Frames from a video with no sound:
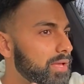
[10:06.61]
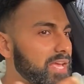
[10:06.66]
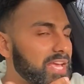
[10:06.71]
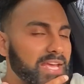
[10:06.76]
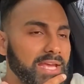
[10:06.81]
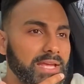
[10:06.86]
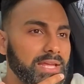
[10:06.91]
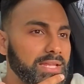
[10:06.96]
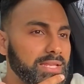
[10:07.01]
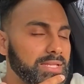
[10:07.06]

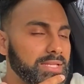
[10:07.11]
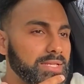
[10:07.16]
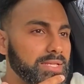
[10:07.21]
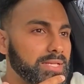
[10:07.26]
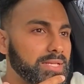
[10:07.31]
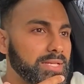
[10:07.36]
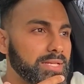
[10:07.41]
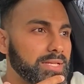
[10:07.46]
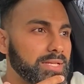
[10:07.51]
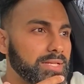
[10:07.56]
And
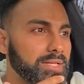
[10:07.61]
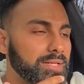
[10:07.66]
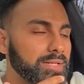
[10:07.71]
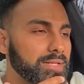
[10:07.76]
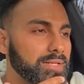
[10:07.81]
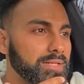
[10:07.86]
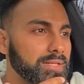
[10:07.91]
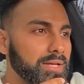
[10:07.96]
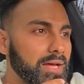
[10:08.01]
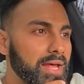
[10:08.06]

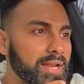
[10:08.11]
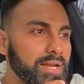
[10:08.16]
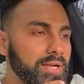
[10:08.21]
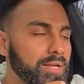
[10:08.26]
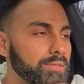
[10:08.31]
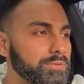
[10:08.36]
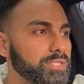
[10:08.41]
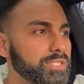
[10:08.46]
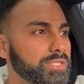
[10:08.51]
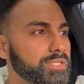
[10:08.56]
I don't
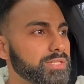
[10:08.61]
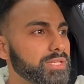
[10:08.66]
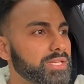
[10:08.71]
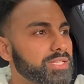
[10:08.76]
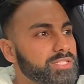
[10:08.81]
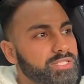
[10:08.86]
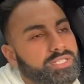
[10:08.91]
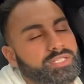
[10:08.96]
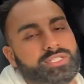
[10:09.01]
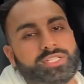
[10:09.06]
know,
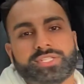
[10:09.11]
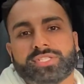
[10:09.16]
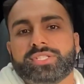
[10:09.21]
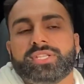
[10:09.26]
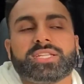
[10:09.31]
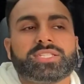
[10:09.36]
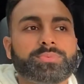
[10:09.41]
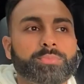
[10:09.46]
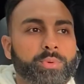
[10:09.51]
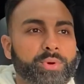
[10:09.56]
it's just
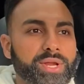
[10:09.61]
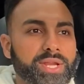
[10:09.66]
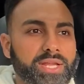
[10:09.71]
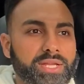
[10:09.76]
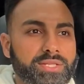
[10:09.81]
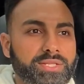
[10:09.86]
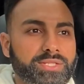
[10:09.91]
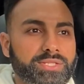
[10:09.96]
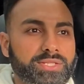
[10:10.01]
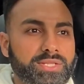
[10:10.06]

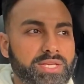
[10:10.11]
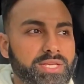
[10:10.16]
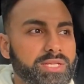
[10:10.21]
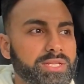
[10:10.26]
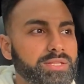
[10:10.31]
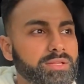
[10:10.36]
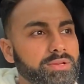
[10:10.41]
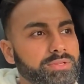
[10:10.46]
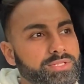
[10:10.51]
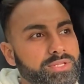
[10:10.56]
disappointing to
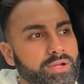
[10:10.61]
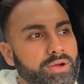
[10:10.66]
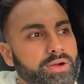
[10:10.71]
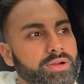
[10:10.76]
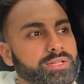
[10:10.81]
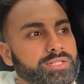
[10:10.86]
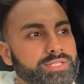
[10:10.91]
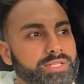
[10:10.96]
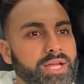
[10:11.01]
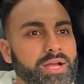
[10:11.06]
see those
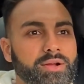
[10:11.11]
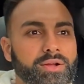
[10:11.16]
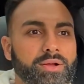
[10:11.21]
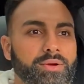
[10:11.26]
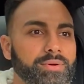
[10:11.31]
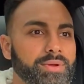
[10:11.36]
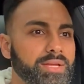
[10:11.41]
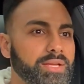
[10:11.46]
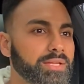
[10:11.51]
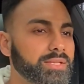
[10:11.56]
cars now
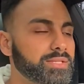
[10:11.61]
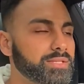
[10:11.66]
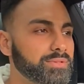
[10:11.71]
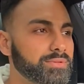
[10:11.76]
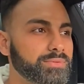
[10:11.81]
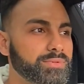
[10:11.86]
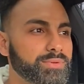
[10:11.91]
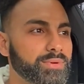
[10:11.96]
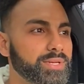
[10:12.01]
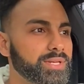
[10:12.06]
going
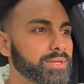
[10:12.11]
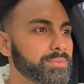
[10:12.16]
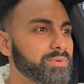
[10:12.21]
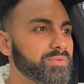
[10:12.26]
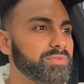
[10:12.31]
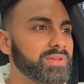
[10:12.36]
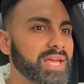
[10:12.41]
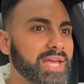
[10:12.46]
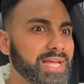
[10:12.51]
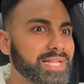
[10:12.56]
into twin turbo
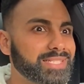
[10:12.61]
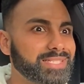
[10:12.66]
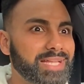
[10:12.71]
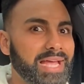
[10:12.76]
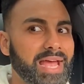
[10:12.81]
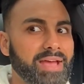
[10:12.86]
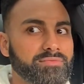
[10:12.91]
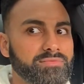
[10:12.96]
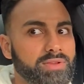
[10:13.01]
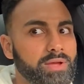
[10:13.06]
V8s
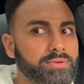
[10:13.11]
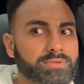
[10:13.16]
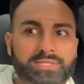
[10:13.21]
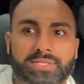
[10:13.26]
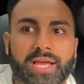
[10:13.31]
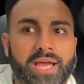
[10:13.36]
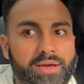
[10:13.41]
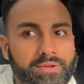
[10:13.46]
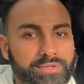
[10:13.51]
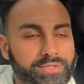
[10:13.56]
that have no
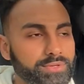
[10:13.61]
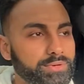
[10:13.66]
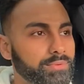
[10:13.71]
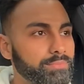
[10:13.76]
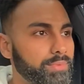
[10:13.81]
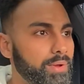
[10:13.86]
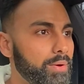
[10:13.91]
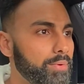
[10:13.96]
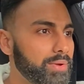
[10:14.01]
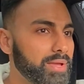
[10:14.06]
sound to
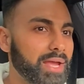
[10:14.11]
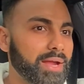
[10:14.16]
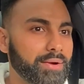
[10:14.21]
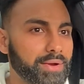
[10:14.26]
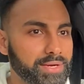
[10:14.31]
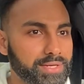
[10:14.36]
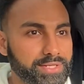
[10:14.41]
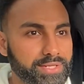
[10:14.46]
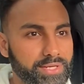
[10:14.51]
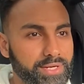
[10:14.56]
them, no
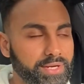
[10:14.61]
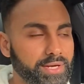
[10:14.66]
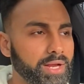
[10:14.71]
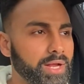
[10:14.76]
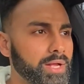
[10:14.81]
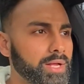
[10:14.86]
character.